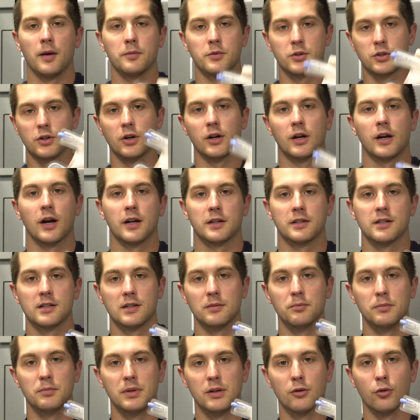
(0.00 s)
I'm just going to cut to
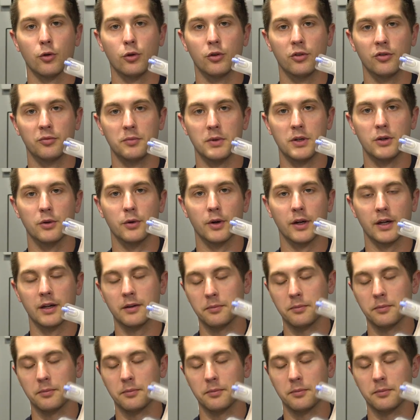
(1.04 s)
some B-roll of me doing